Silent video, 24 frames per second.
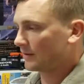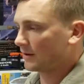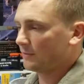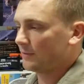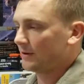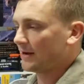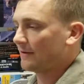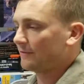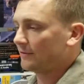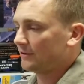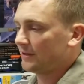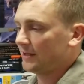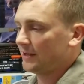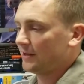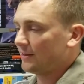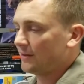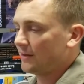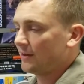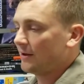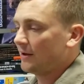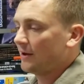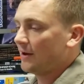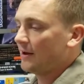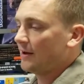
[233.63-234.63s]
whatever needs
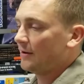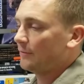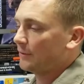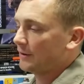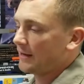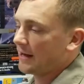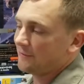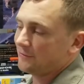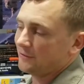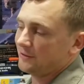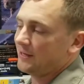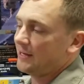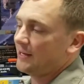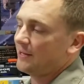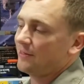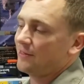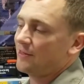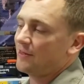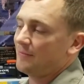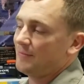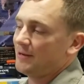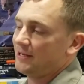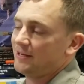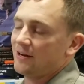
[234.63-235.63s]
whatever needs
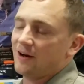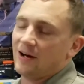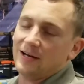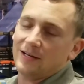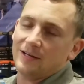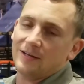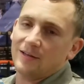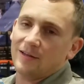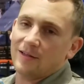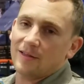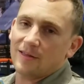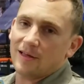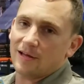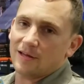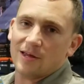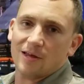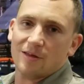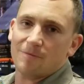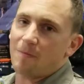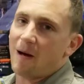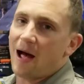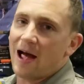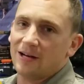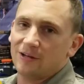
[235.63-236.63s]
to be done, such as
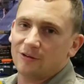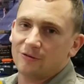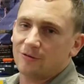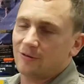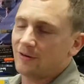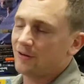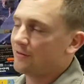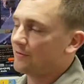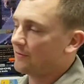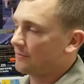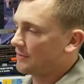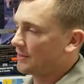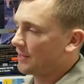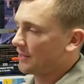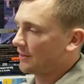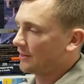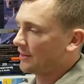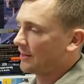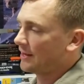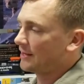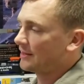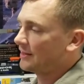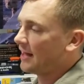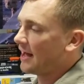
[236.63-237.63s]
pine trees or things
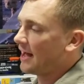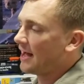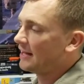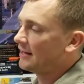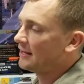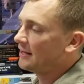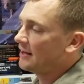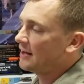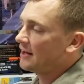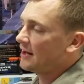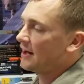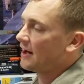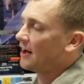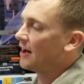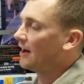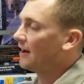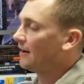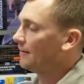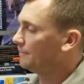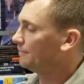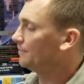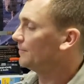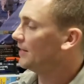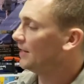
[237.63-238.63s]
like that.
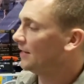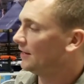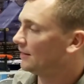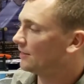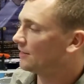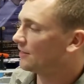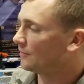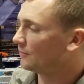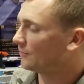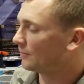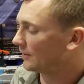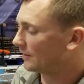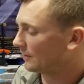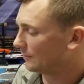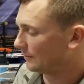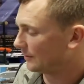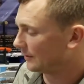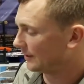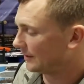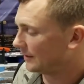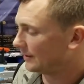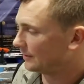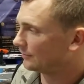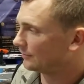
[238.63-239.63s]
Um, and it's a really really